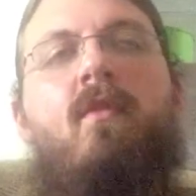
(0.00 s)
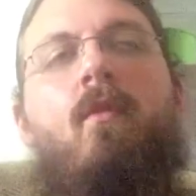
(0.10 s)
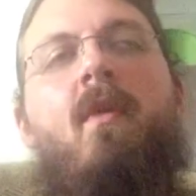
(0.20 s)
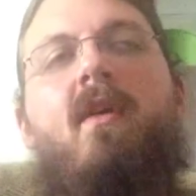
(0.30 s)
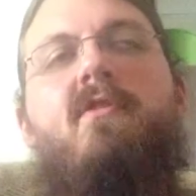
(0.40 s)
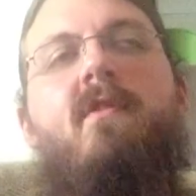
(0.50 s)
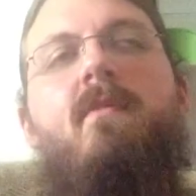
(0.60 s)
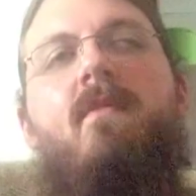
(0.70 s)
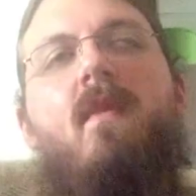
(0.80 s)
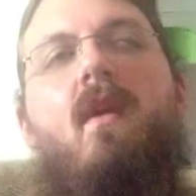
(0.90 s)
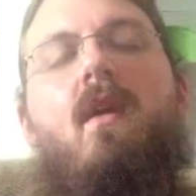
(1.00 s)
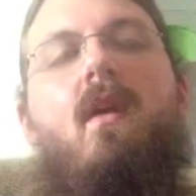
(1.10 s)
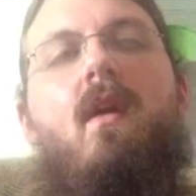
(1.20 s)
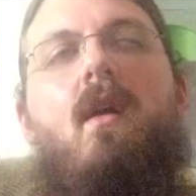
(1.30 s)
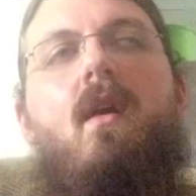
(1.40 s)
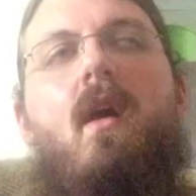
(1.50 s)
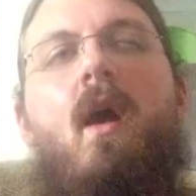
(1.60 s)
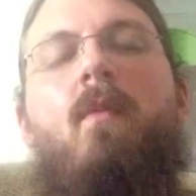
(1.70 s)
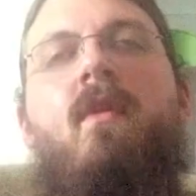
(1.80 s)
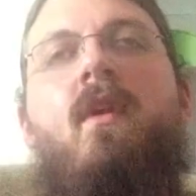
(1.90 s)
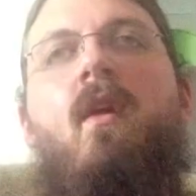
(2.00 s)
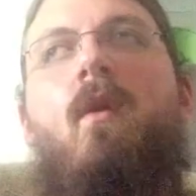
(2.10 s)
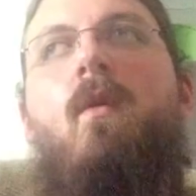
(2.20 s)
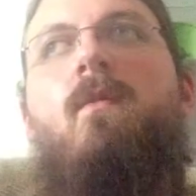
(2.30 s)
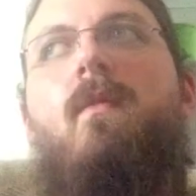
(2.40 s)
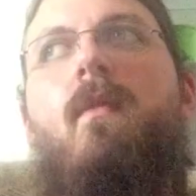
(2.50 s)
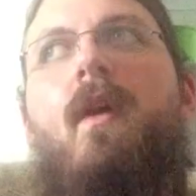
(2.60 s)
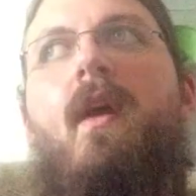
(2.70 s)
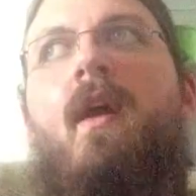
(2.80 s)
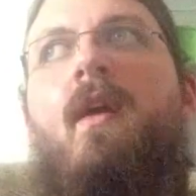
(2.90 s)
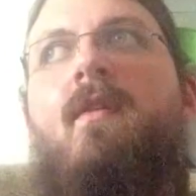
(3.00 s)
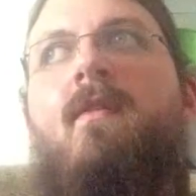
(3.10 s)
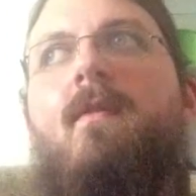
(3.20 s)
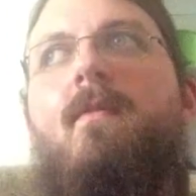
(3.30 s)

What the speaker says: too much. I would go and